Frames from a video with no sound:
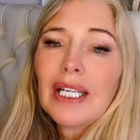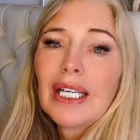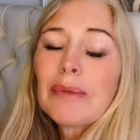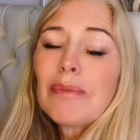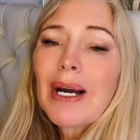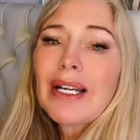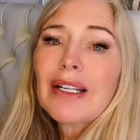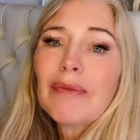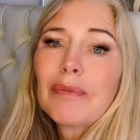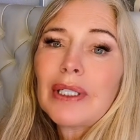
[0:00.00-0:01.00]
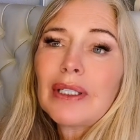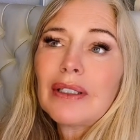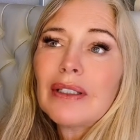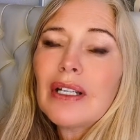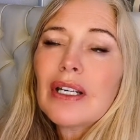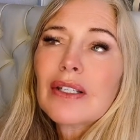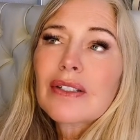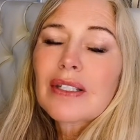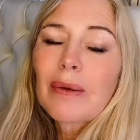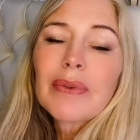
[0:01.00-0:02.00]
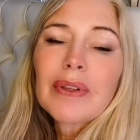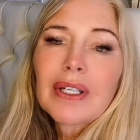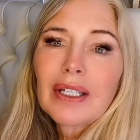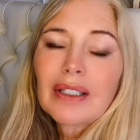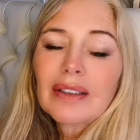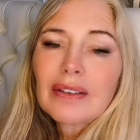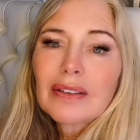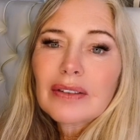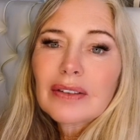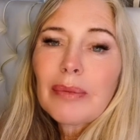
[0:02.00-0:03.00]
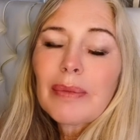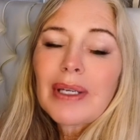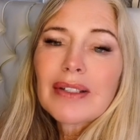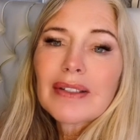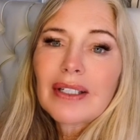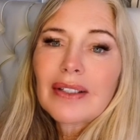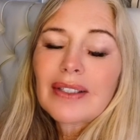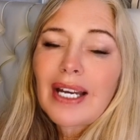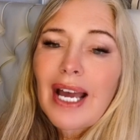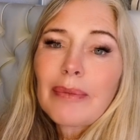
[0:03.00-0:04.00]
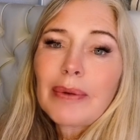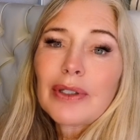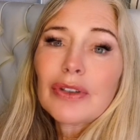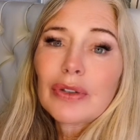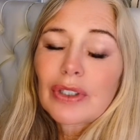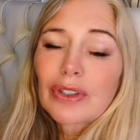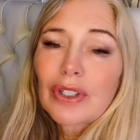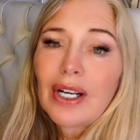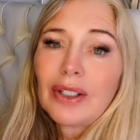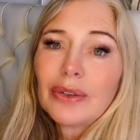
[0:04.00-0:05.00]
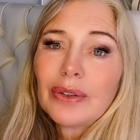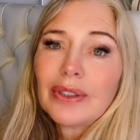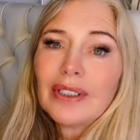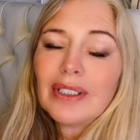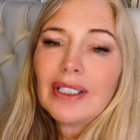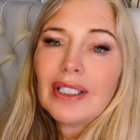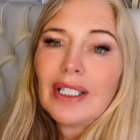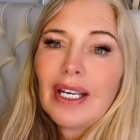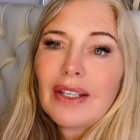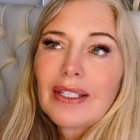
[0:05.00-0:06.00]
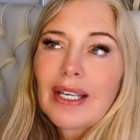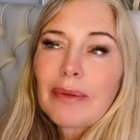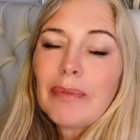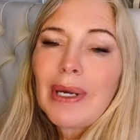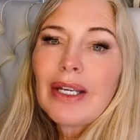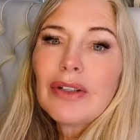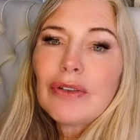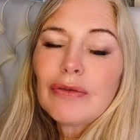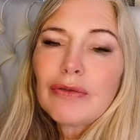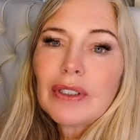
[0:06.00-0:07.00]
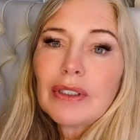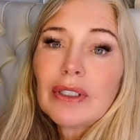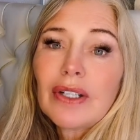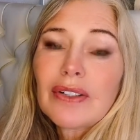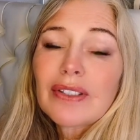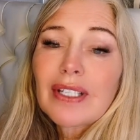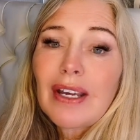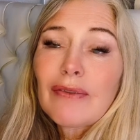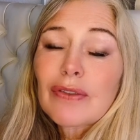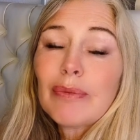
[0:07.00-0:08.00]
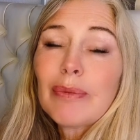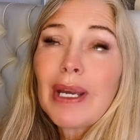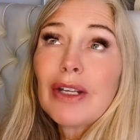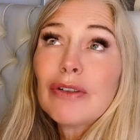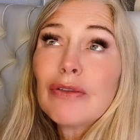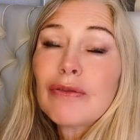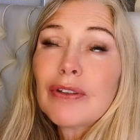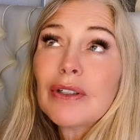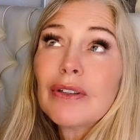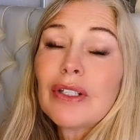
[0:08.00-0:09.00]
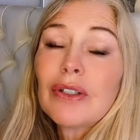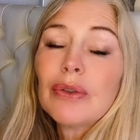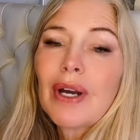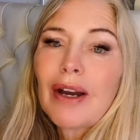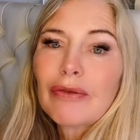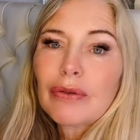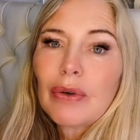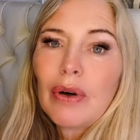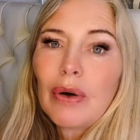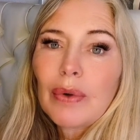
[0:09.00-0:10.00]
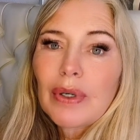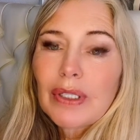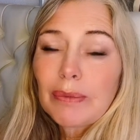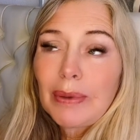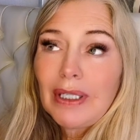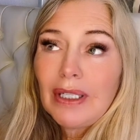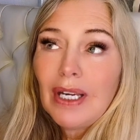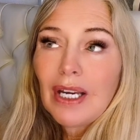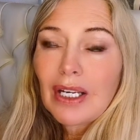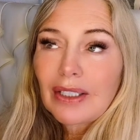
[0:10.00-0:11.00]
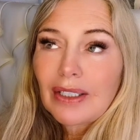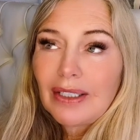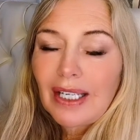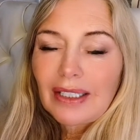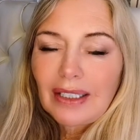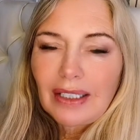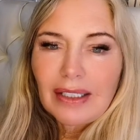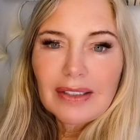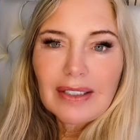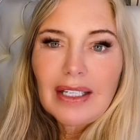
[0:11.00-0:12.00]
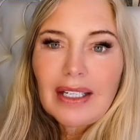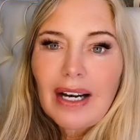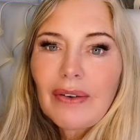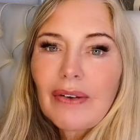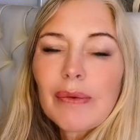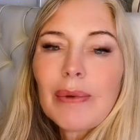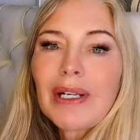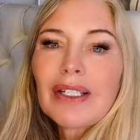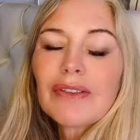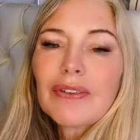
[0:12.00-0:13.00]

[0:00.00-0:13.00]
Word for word: It might have been something, some incident that happened during childhood that made you feel unsafe, so made you feel that you have to always be connecting and seeing how everybody is